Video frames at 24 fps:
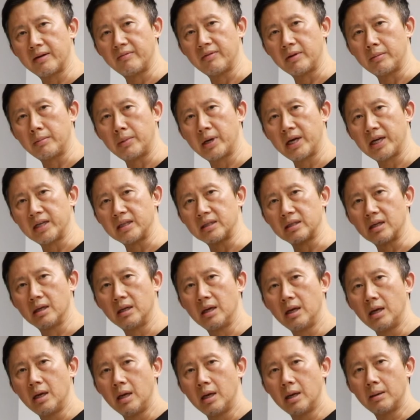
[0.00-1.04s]
of the breast.
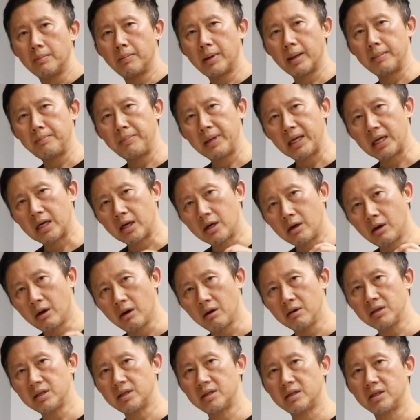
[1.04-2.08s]
But
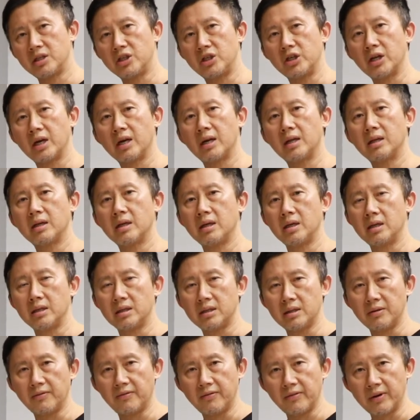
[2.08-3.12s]
because the gel
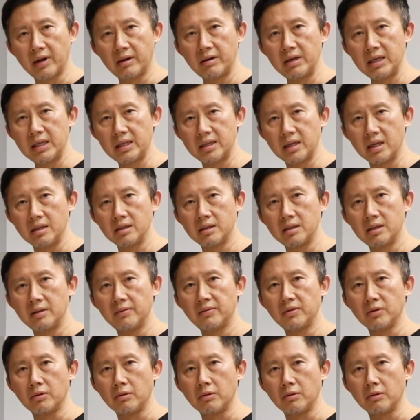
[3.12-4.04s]
is very sensitive to